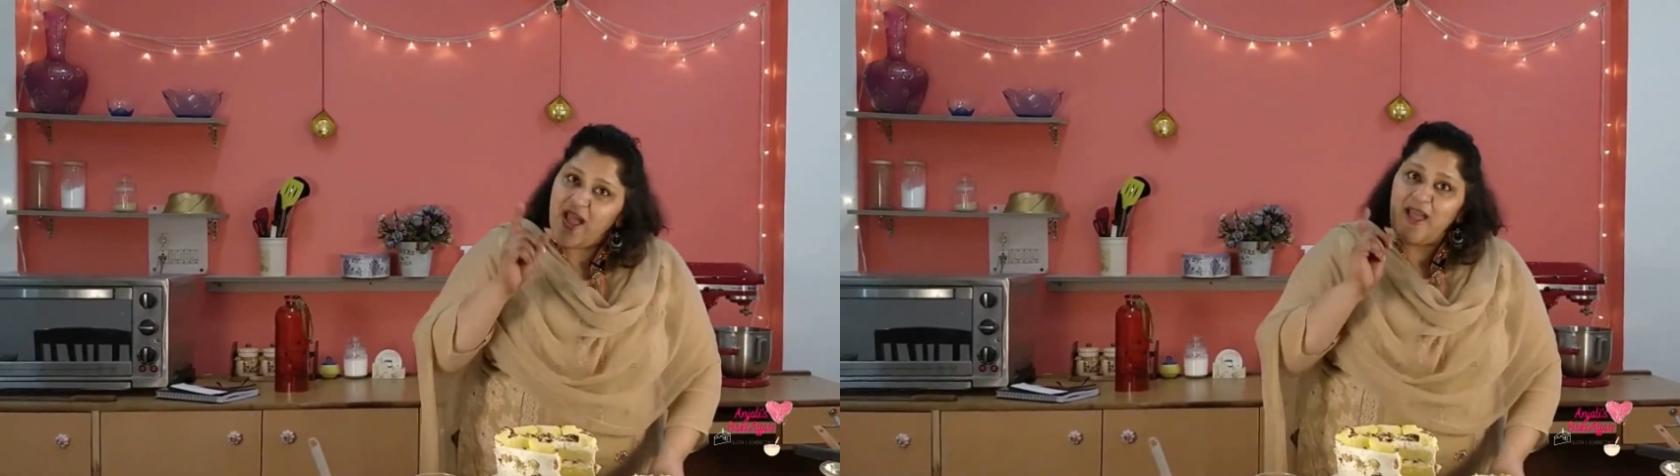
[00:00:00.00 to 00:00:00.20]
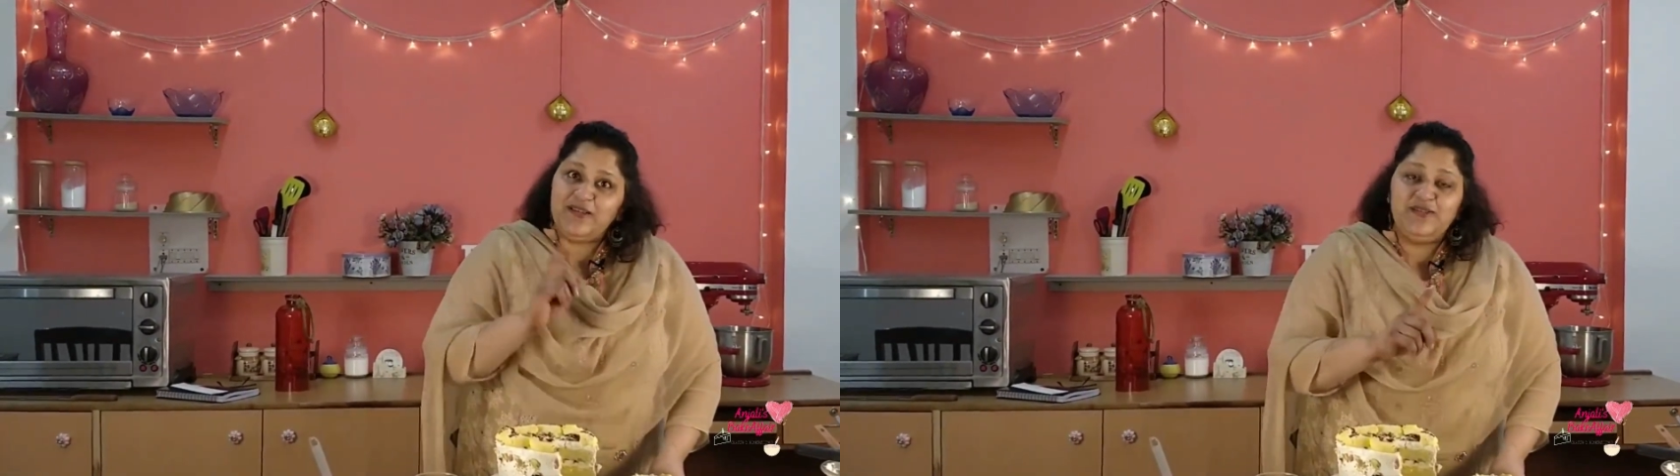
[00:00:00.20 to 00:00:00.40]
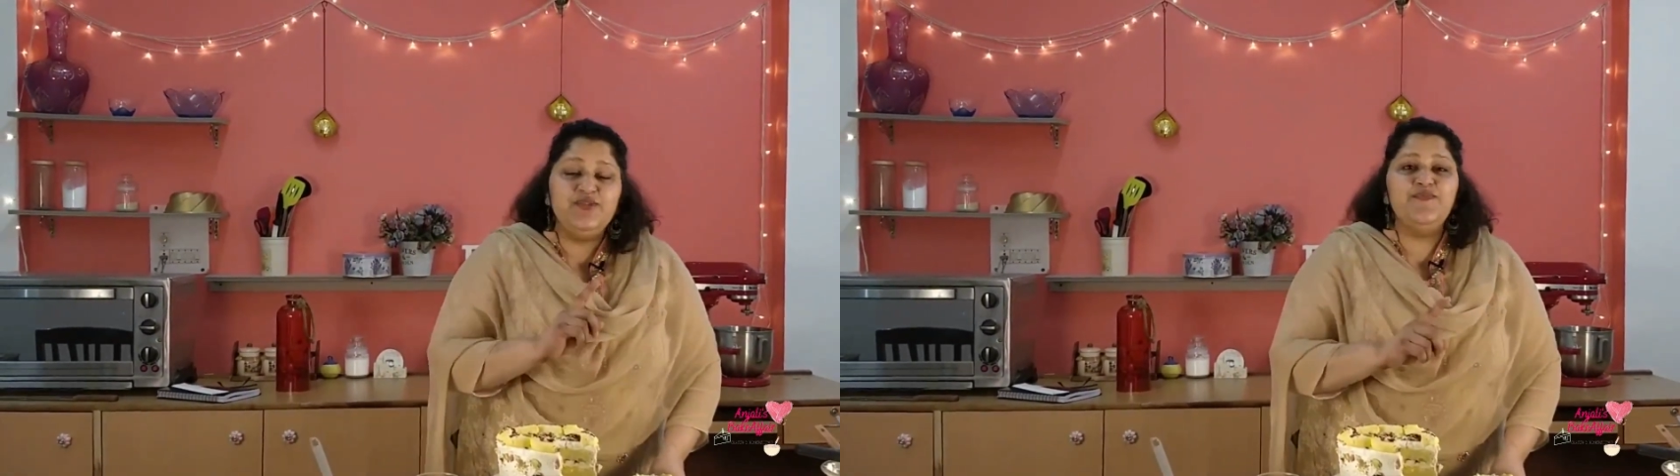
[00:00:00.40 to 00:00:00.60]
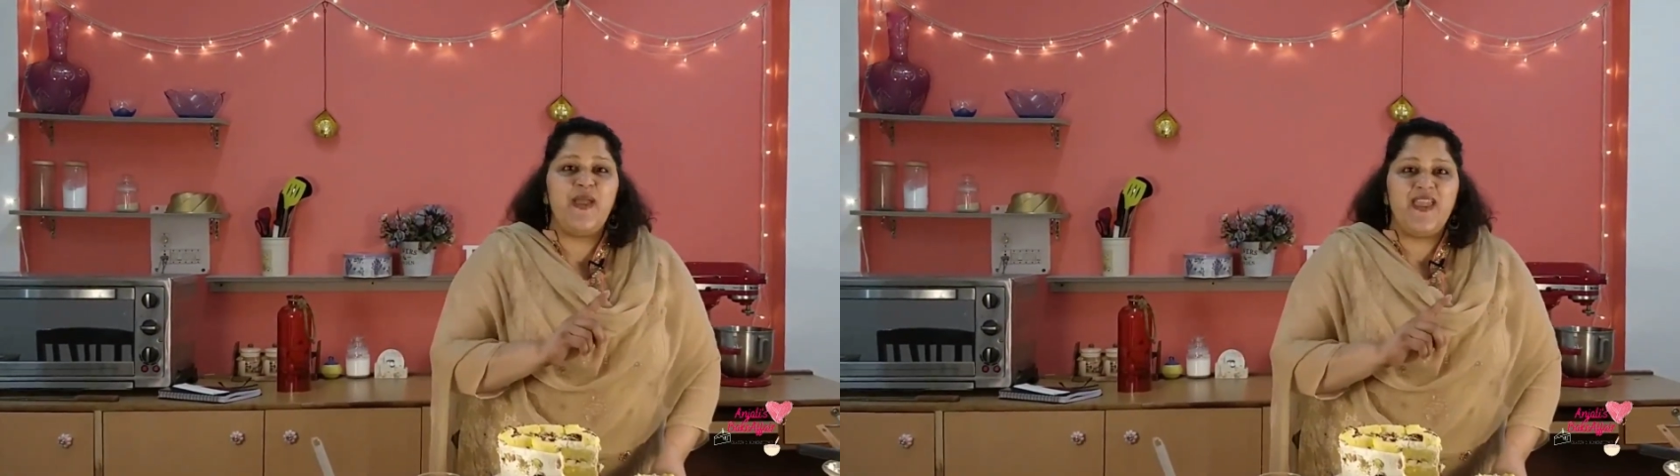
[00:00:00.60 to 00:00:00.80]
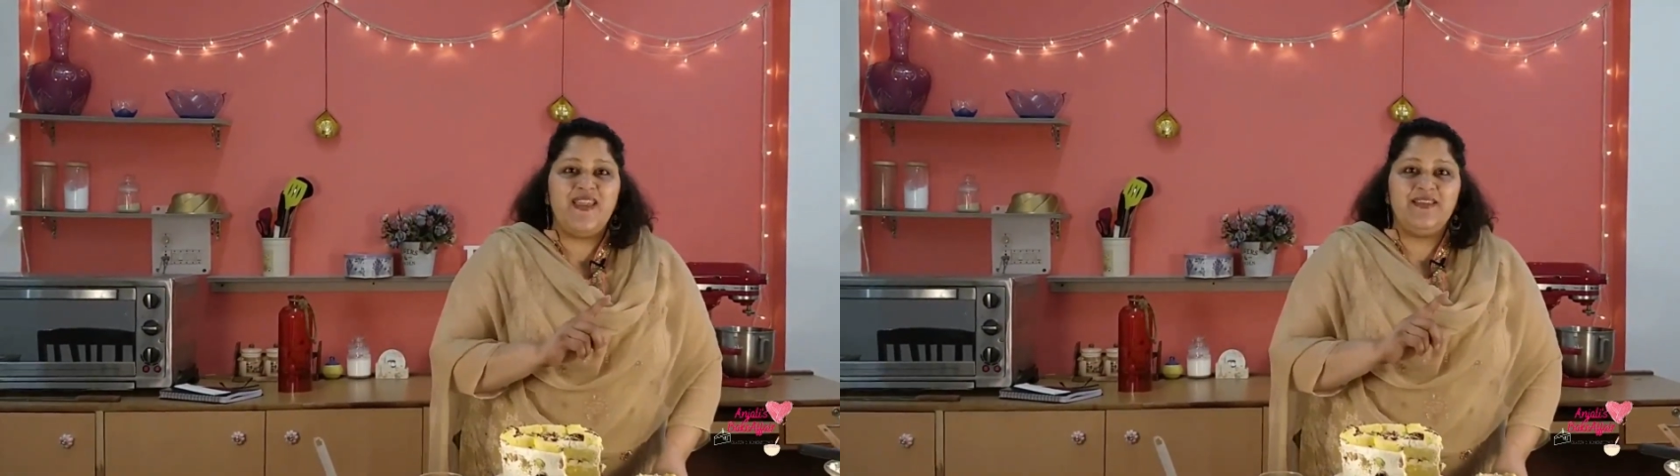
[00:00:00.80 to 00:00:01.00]
and do
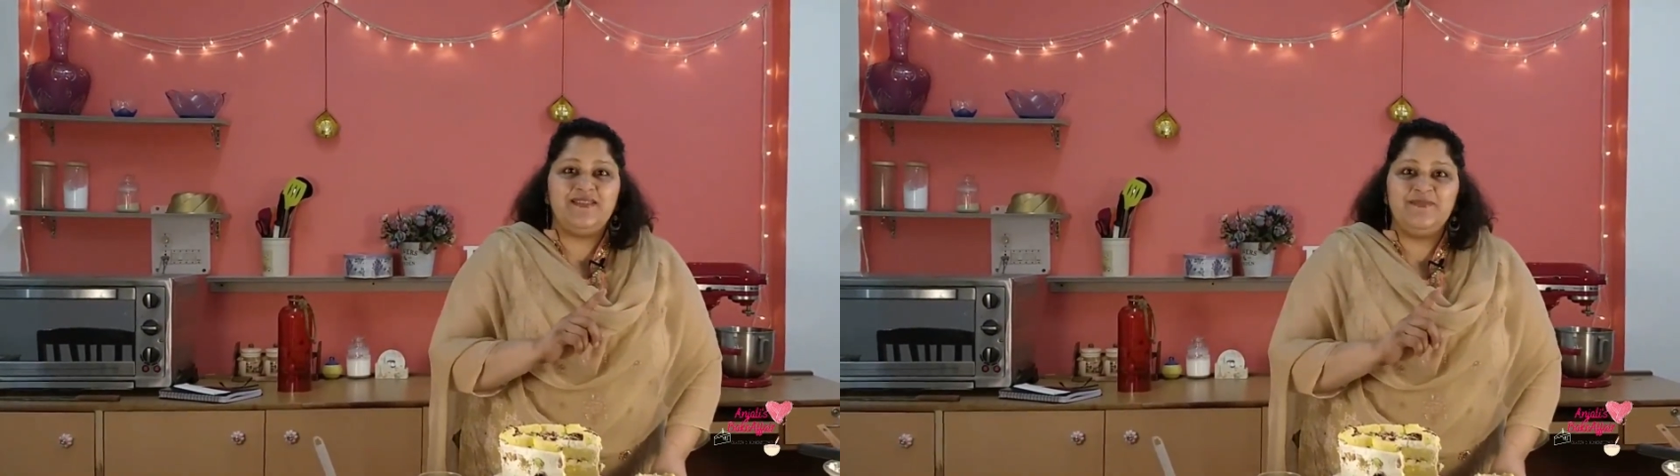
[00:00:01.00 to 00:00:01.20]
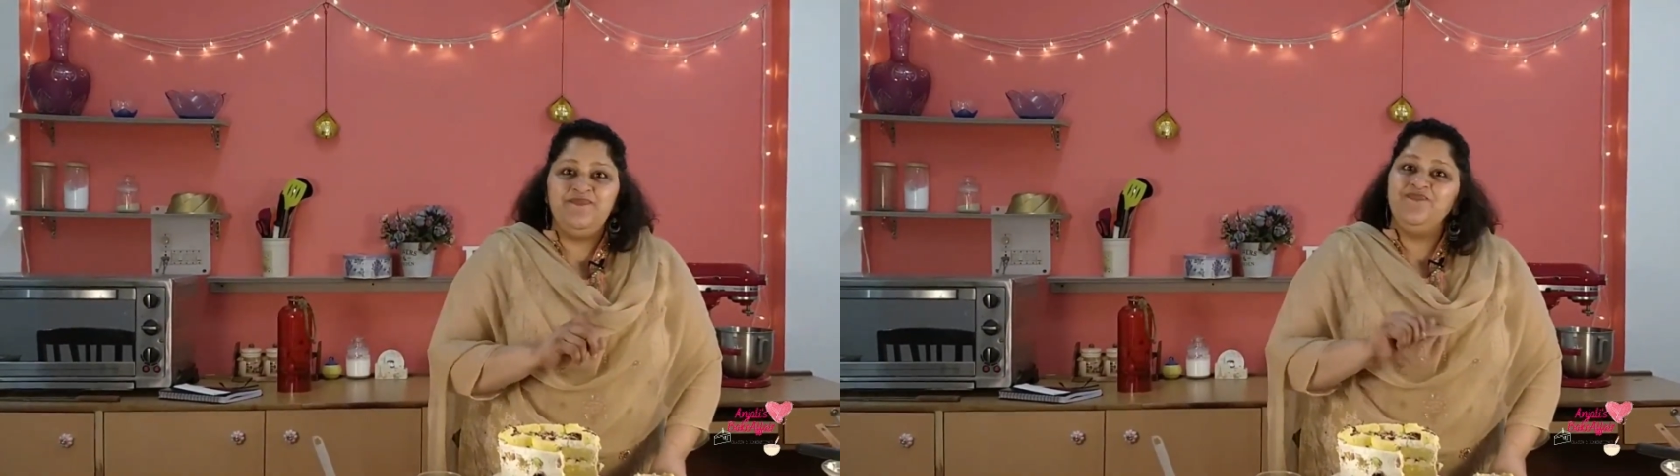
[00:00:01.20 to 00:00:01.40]
make it.